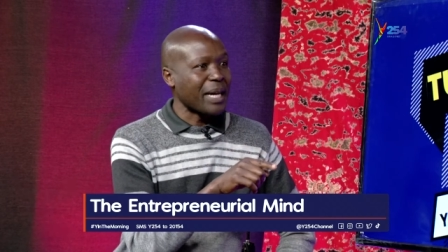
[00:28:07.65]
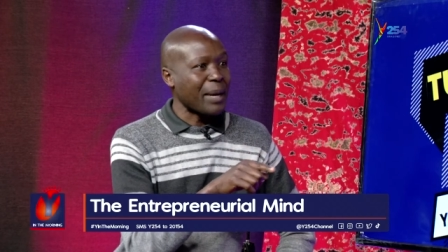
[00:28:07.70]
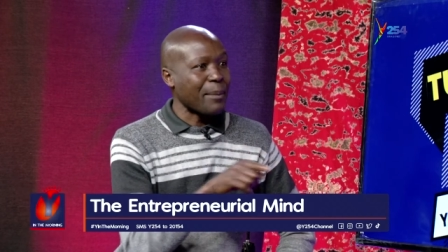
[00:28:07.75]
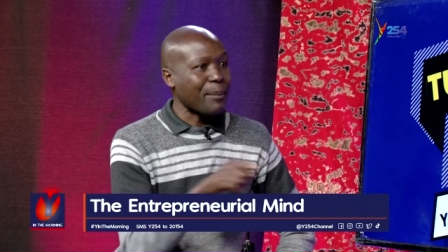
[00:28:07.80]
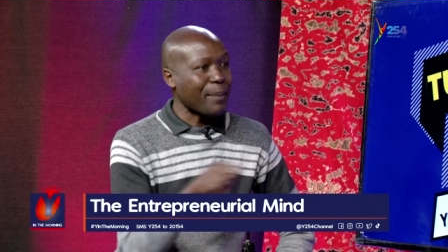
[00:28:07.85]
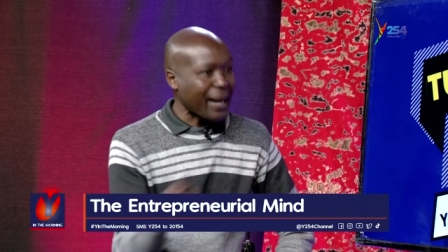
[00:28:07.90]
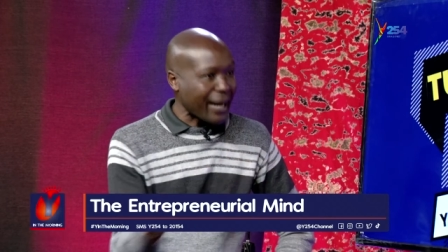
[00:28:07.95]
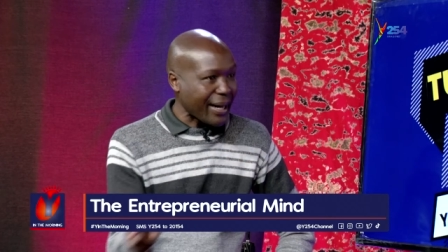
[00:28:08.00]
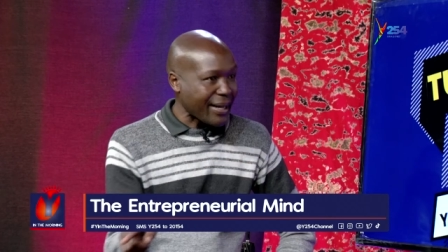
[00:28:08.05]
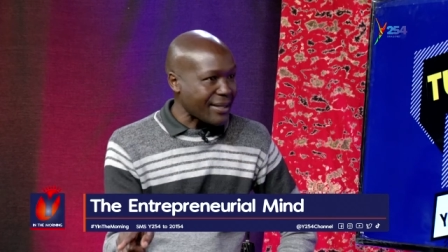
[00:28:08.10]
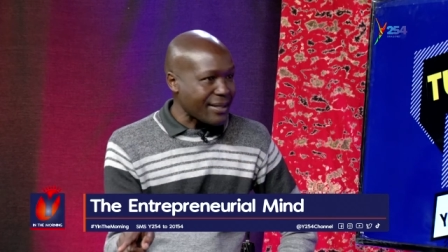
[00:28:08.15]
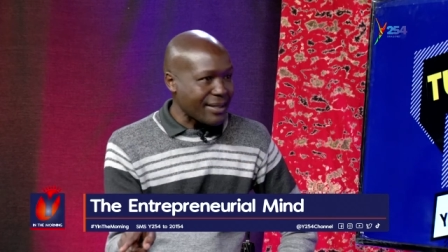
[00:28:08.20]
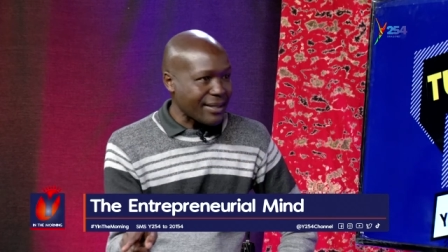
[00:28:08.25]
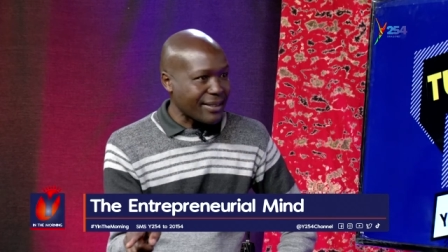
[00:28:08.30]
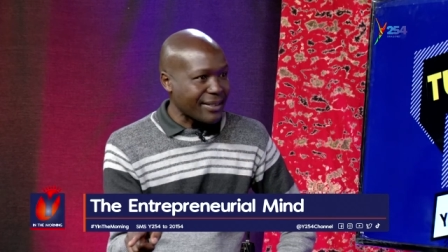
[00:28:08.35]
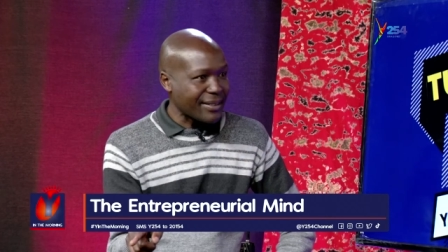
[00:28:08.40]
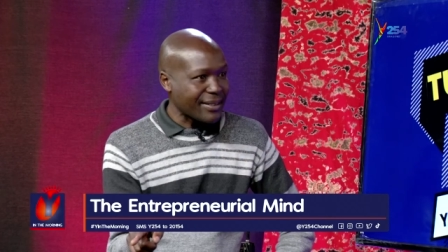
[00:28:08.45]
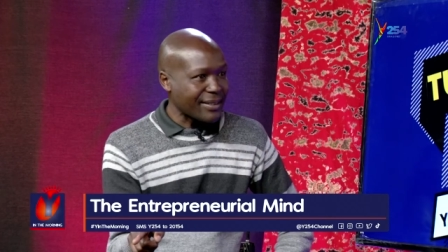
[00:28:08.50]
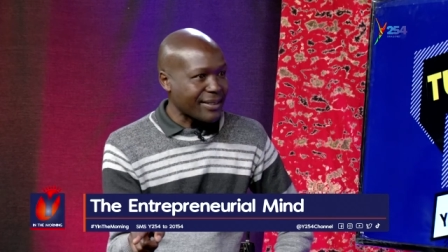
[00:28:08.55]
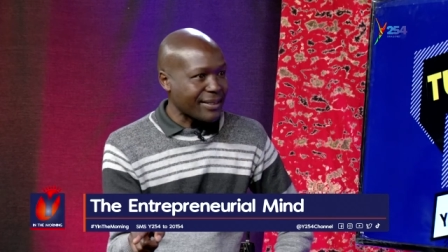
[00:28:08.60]
embarrass
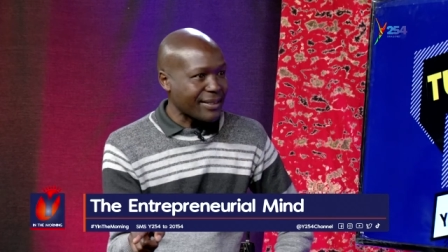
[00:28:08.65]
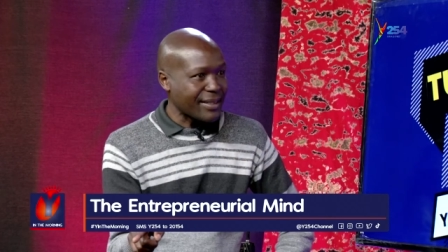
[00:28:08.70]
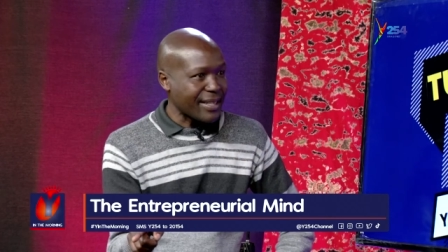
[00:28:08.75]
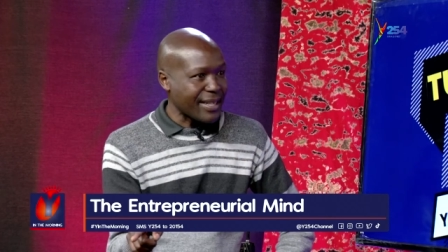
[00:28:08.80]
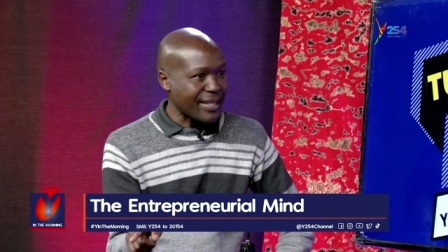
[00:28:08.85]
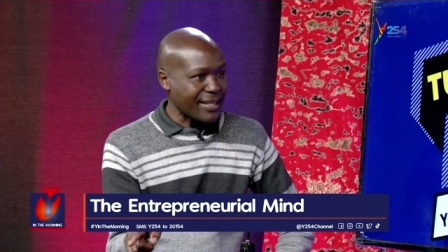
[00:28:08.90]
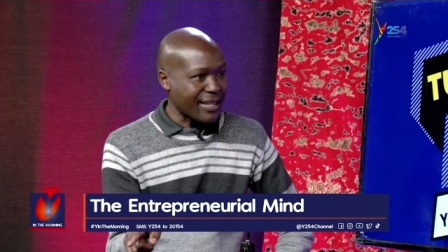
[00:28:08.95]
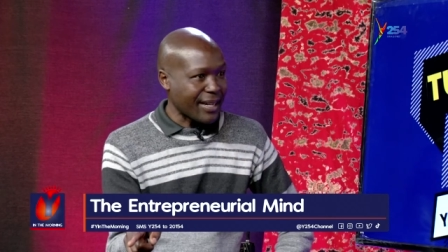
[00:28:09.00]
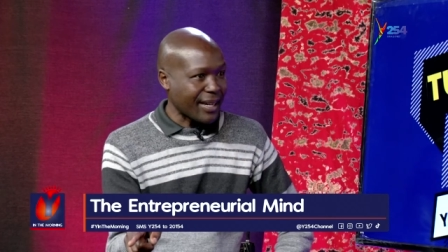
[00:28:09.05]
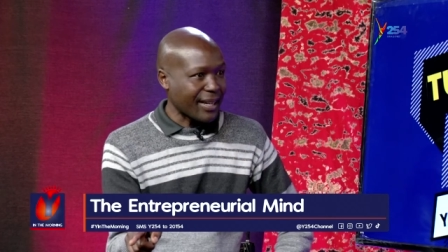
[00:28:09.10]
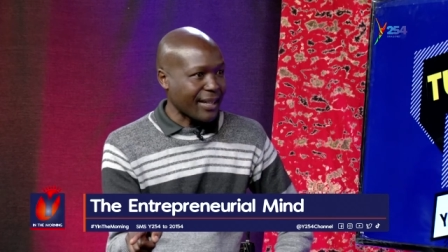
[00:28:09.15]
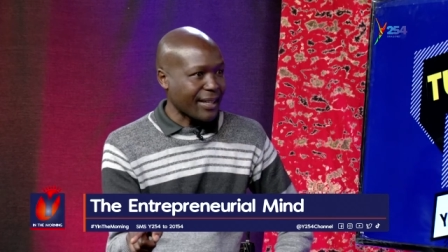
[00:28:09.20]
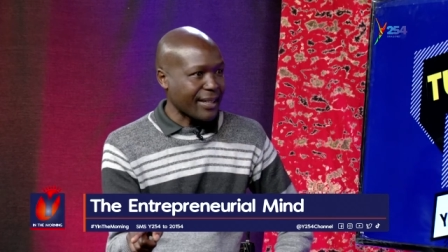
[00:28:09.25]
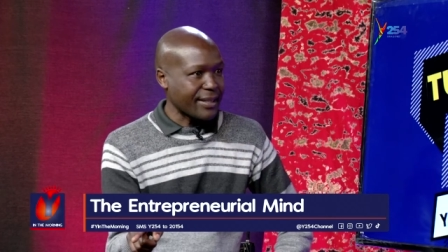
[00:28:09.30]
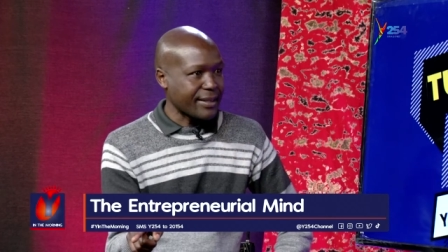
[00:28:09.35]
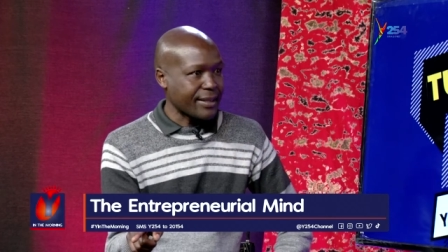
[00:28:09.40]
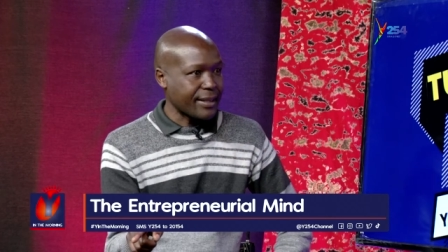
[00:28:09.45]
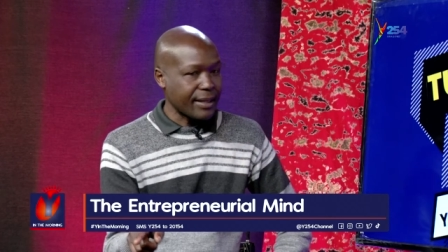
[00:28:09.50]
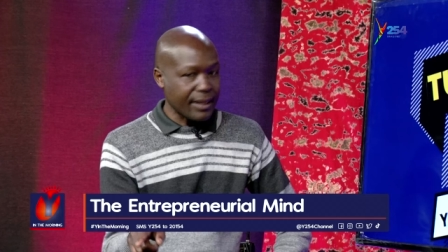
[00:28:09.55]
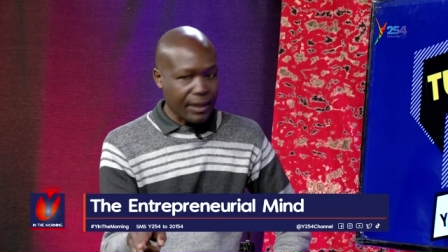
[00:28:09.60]
his dad.
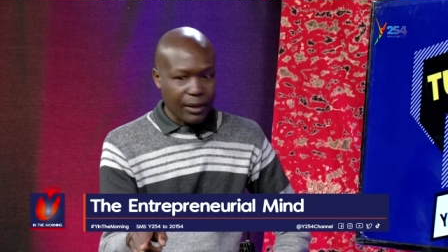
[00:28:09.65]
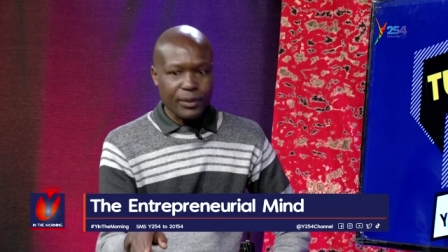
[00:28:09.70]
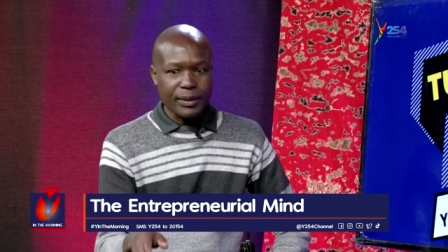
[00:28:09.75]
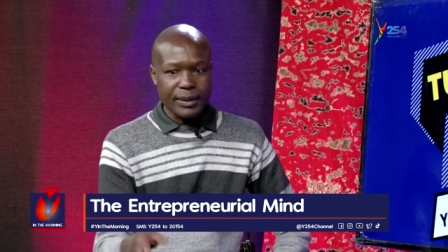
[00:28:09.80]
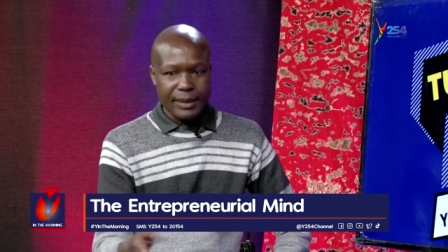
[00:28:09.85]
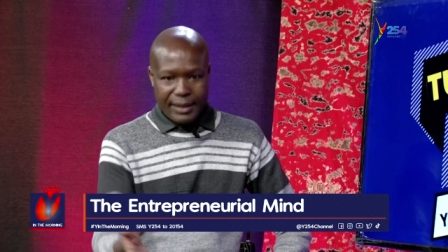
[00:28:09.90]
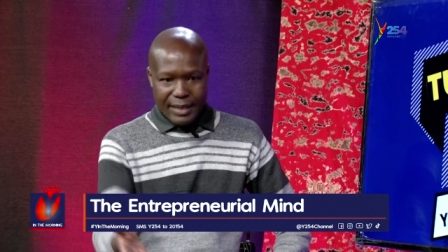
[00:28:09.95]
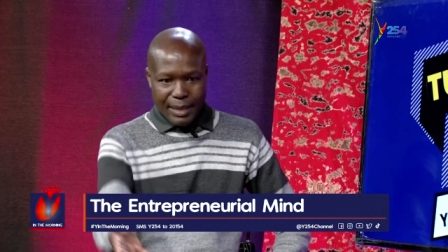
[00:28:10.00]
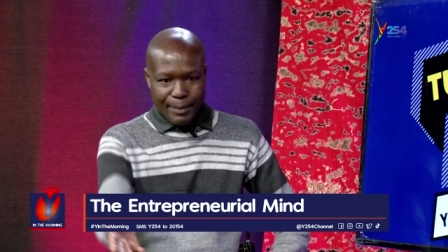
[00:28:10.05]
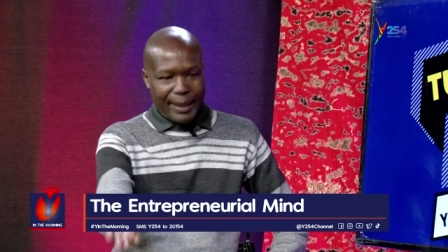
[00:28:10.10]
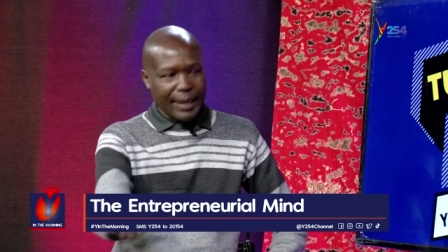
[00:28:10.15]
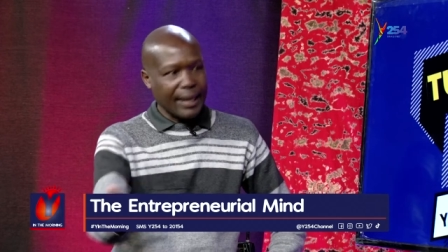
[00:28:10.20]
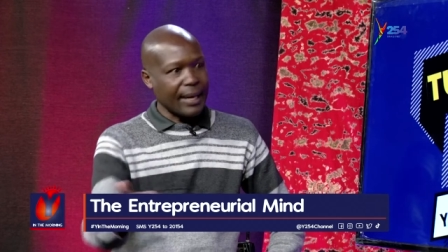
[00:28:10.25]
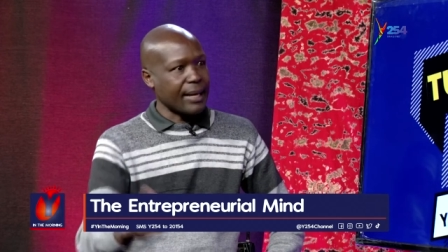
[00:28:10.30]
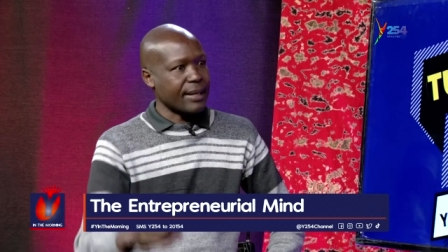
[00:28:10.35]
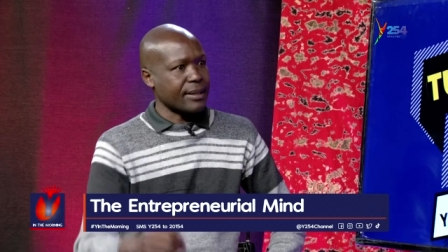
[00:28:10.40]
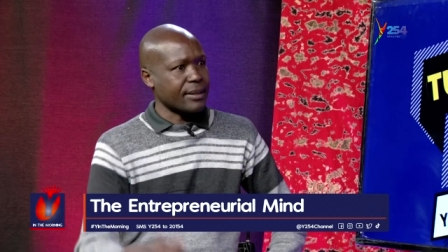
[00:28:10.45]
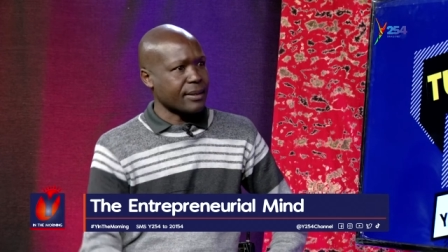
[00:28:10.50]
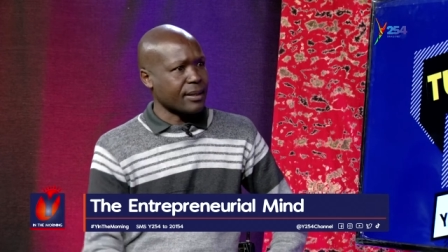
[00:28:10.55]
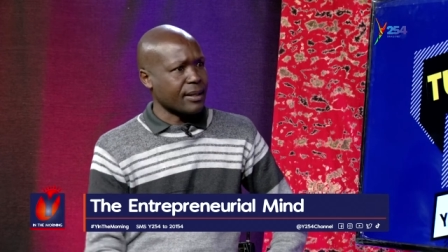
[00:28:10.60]
He said, no, these are my
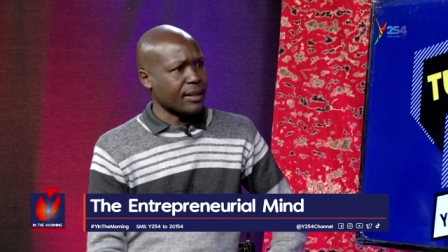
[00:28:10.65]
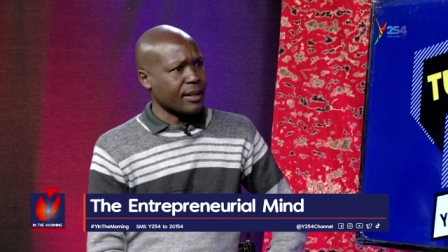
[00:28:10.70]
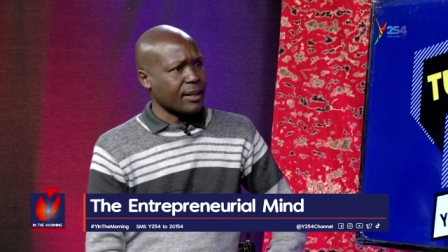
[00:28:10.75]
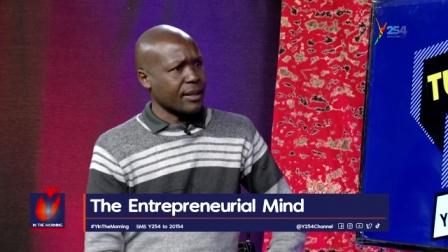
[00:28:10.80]
clients.